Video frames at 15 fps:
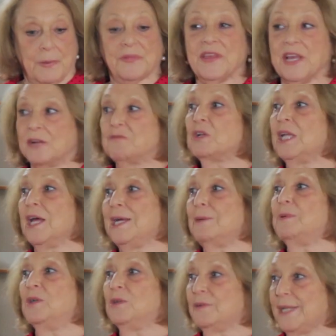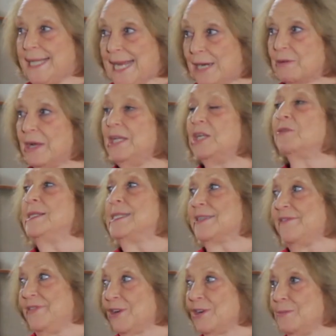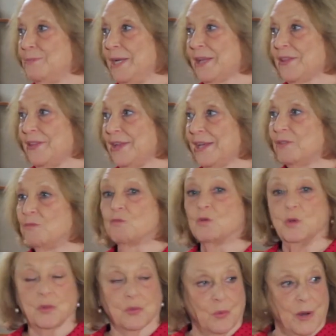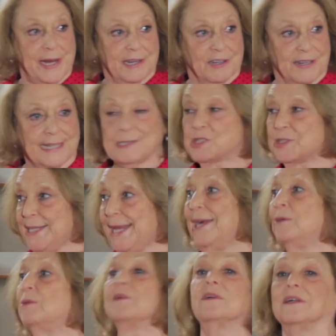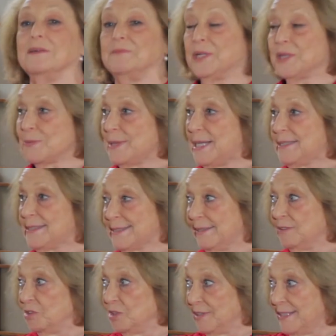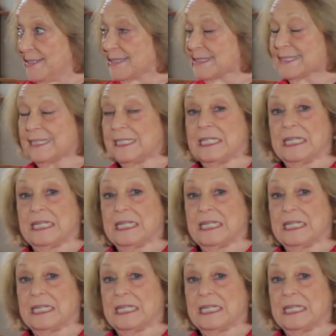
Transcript: the unreliable narrator is a very big thing. Ruth Ware has now come on the bestseller list.